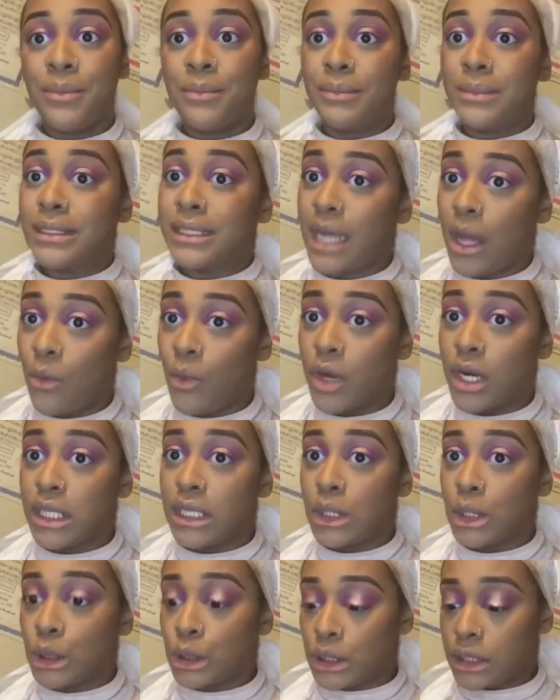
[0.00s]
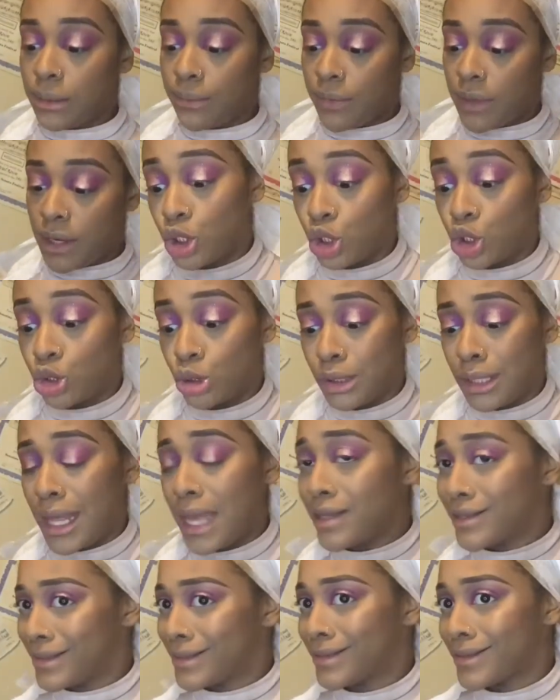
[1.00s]
But I want a little something a little
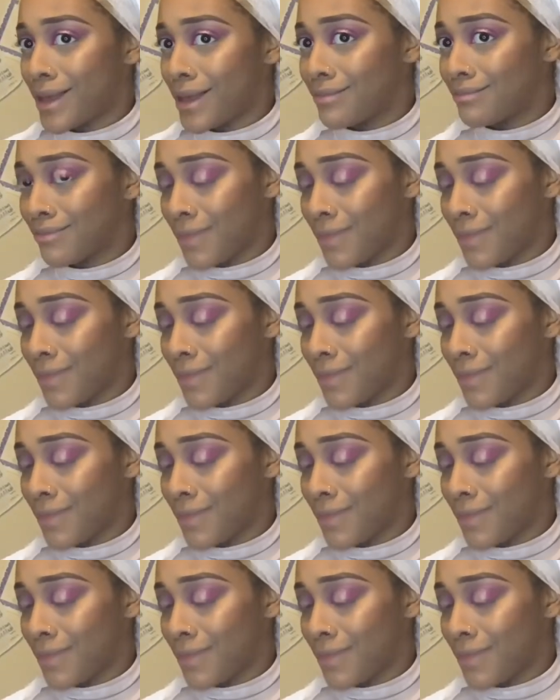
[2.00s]
less